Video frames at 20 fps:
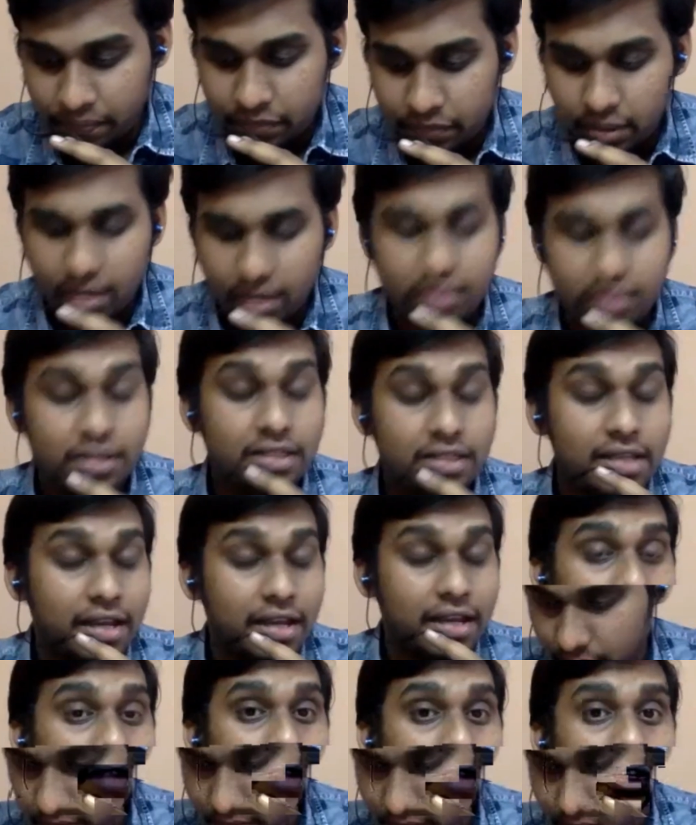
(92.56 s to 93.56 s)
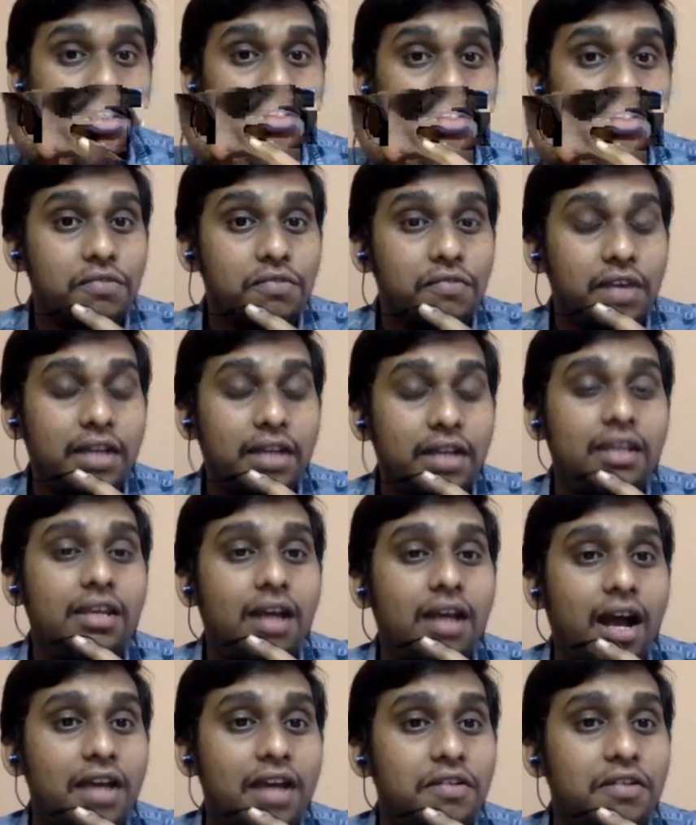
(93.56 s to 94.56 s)
And the second one is very
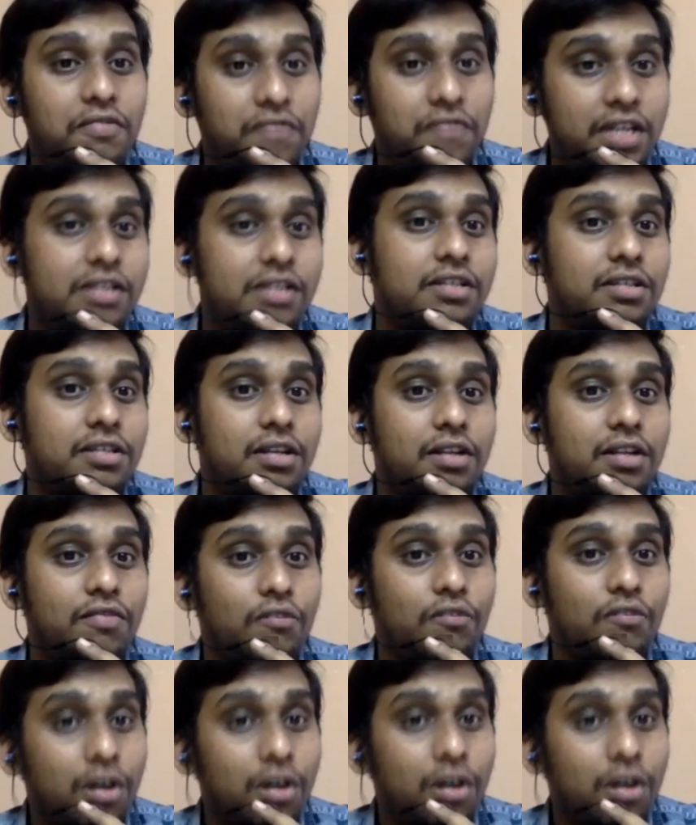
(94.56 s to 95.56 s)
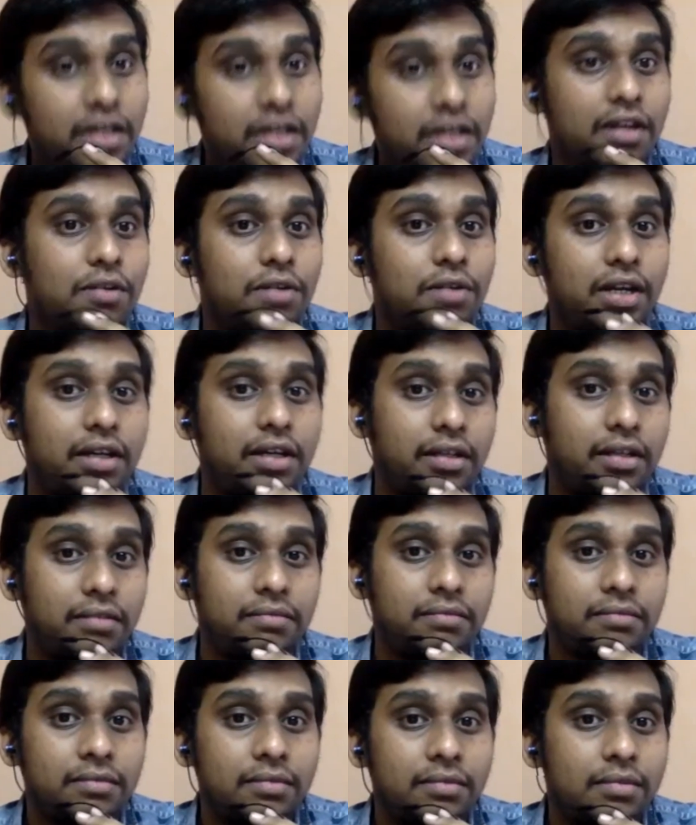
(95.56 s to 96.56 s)
high winds revolving around it.
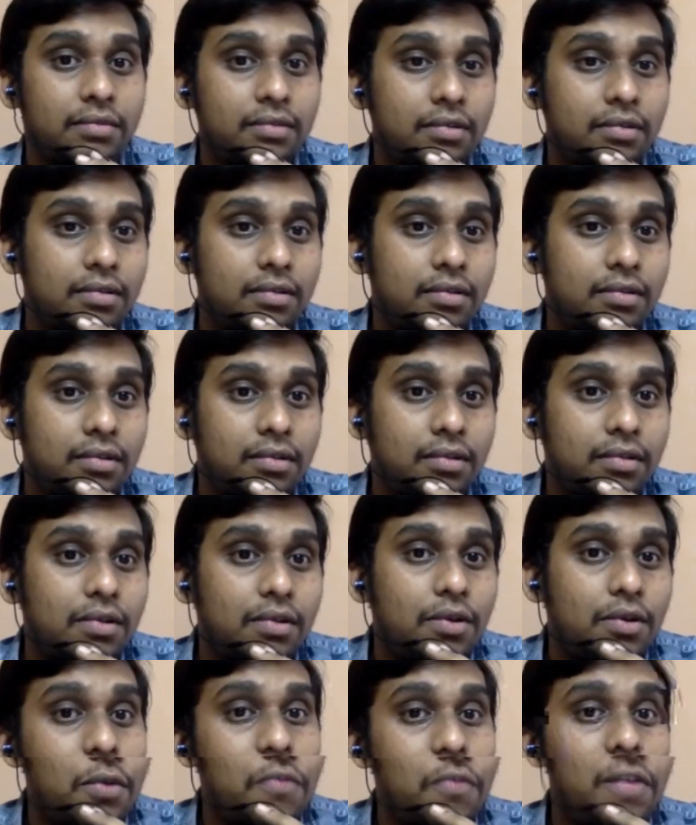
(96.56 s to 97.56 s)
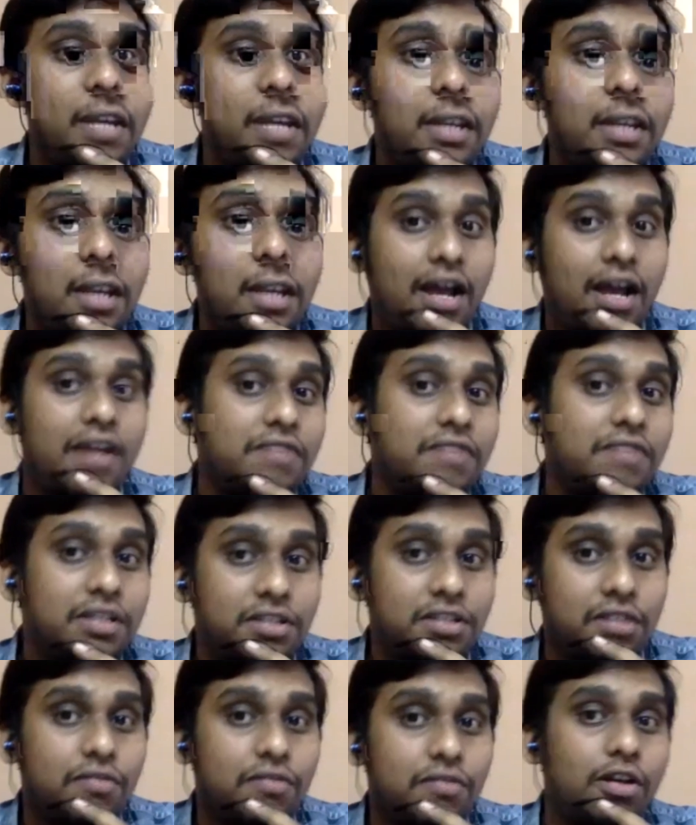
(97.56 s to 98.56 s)
Very high winds
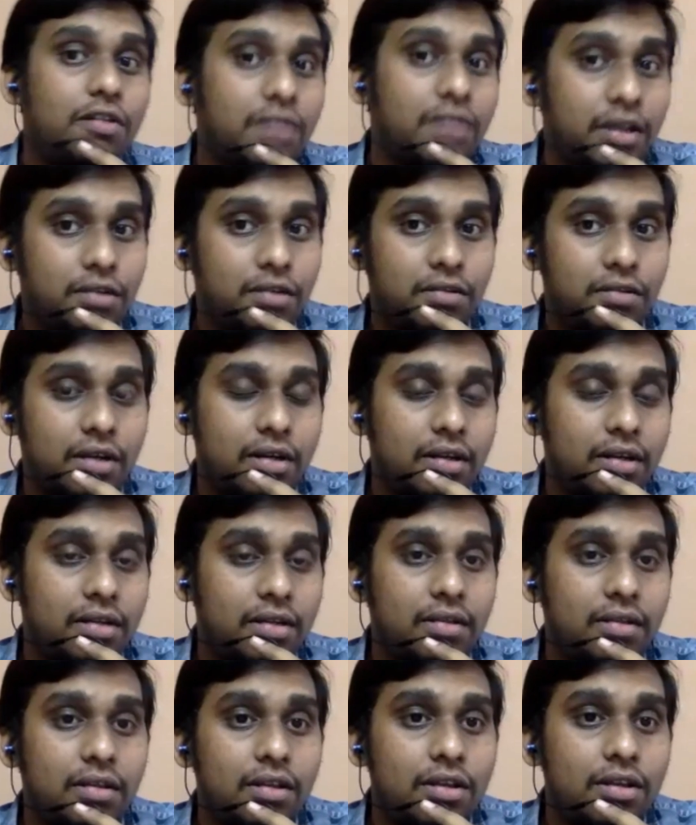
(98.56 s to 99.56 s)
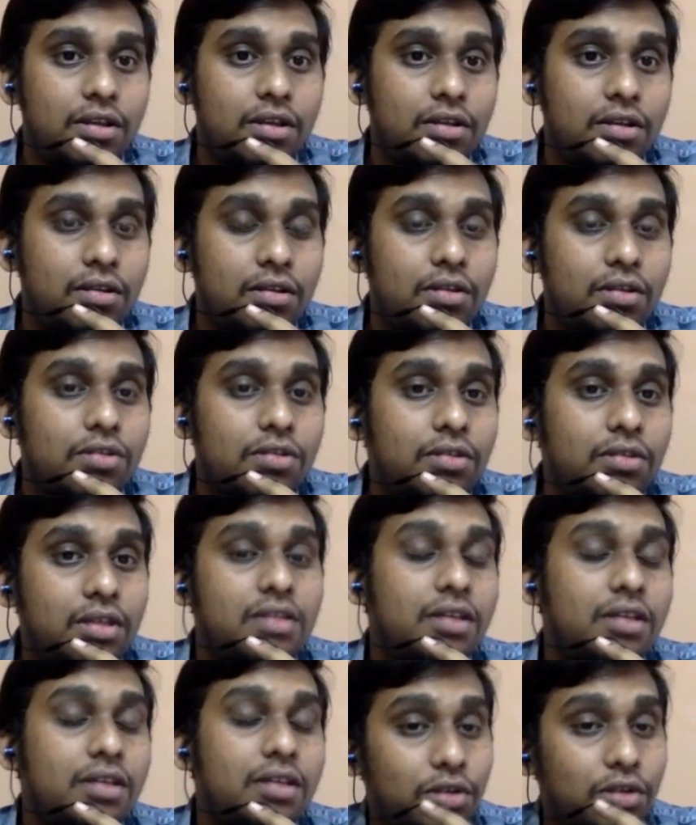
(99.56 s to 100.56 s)
revolving around it. So
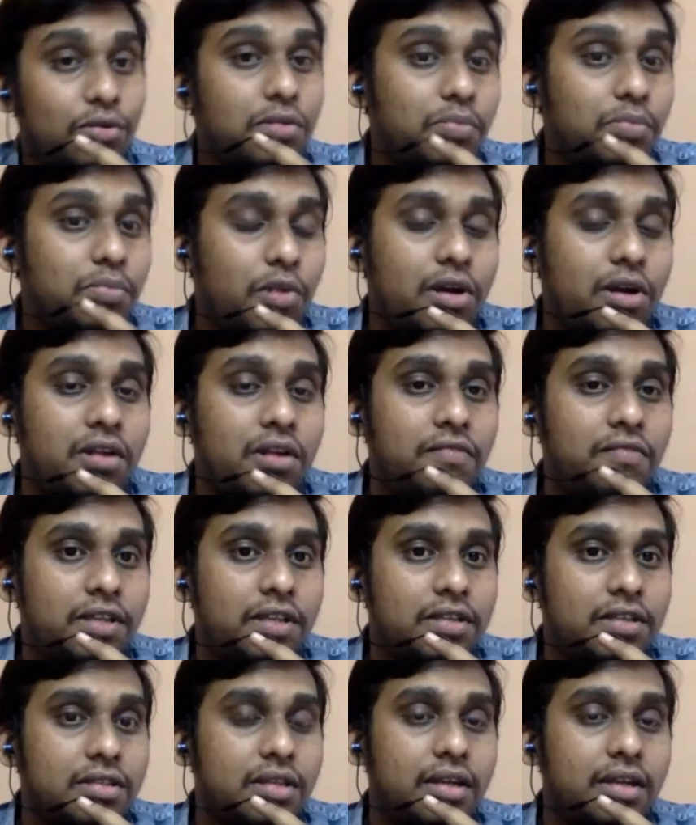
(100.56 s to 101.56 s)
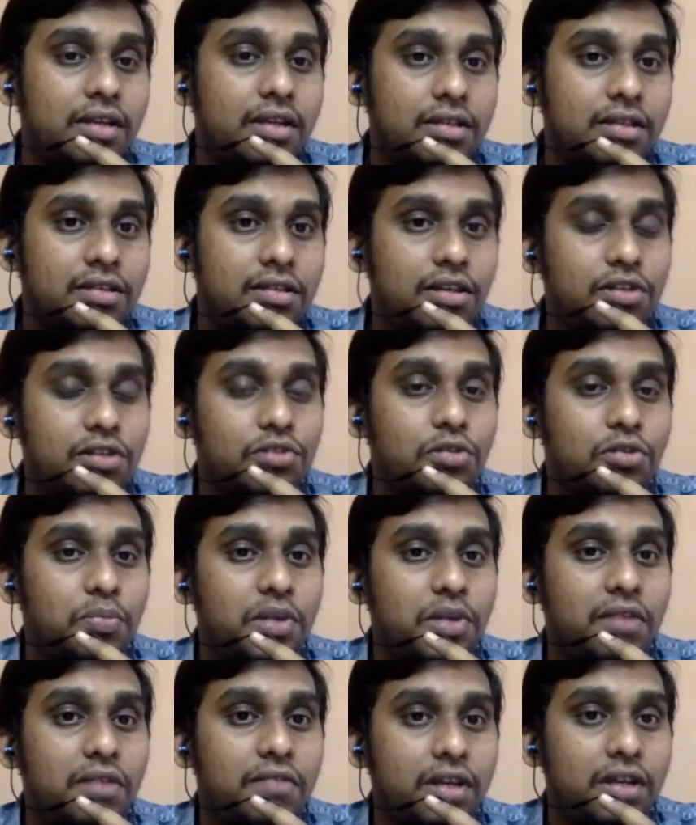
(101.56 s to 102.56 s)
these are two important features. That is, there should
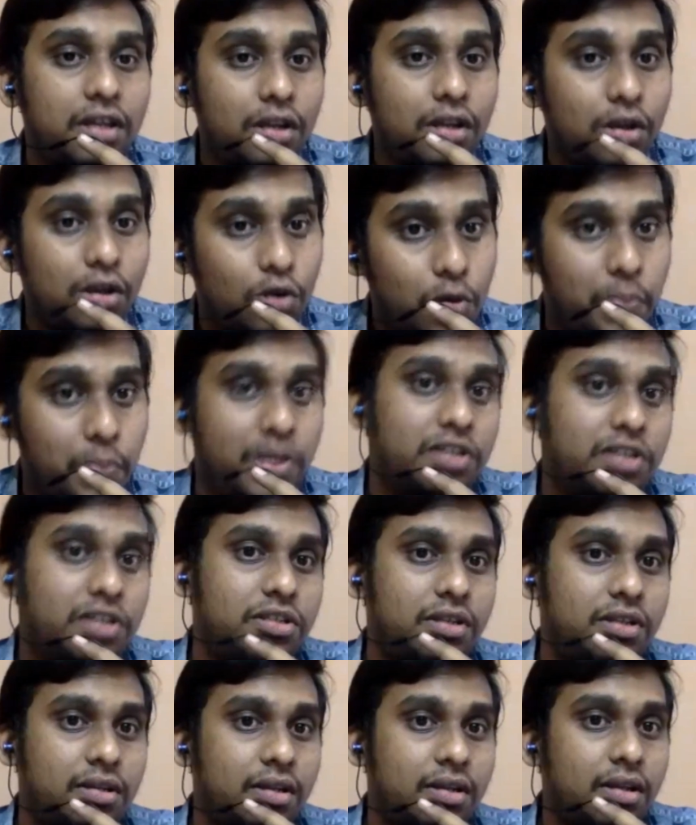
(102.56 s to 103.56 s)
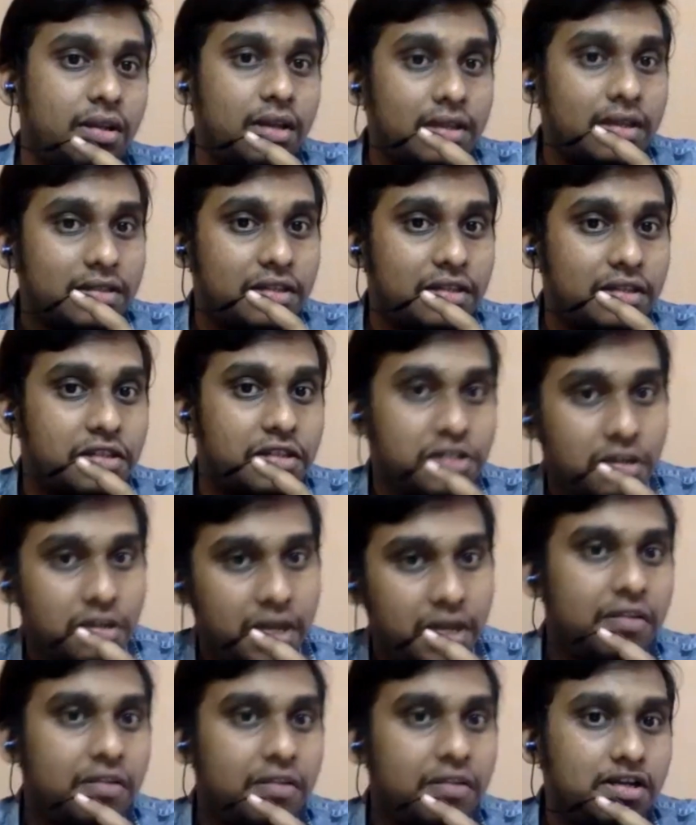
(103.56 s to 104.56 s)
be a very low pressure system
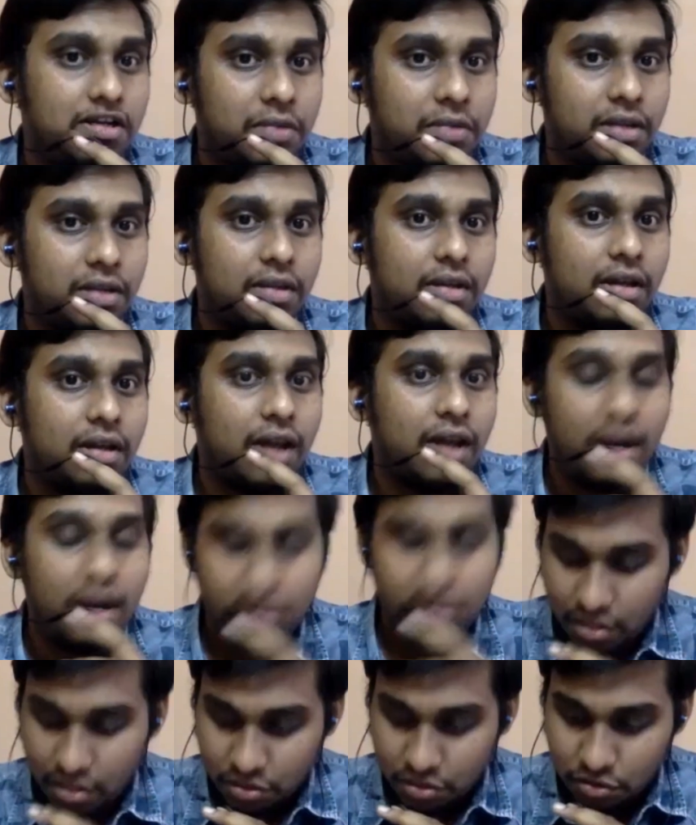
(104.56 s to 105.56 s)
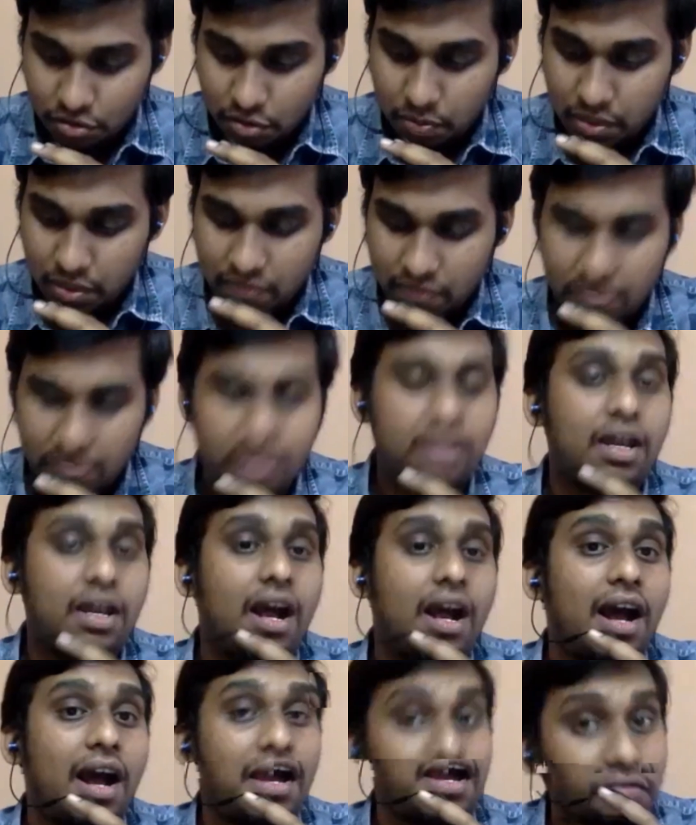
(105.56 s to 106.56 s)
developed and there should be very
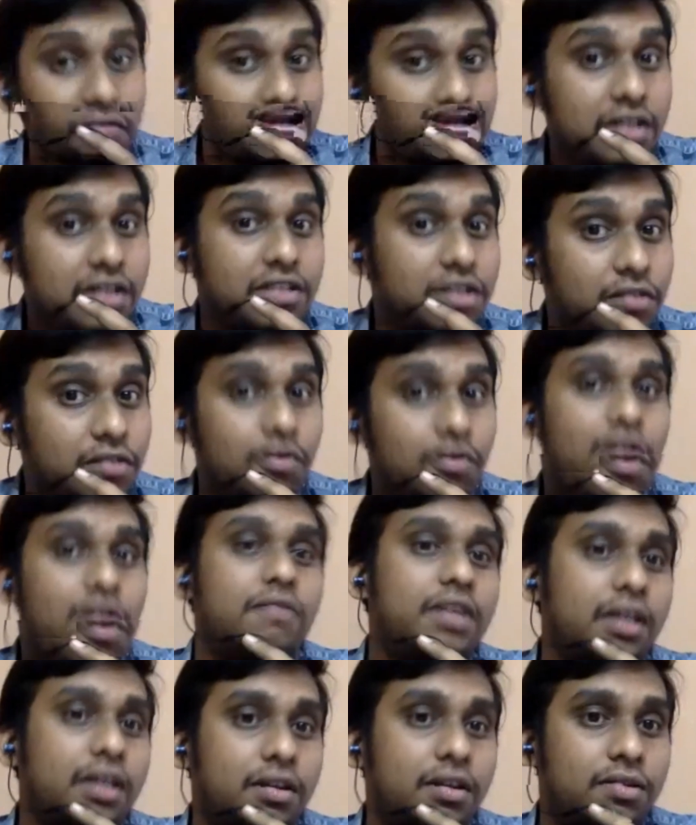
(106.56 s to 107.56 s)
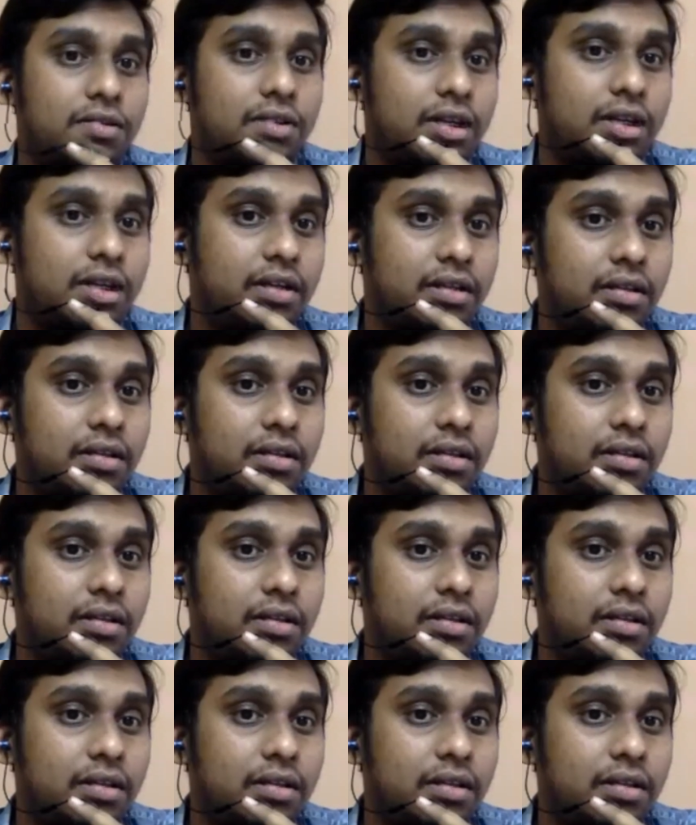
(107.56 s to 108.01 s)
high winds revolving around it.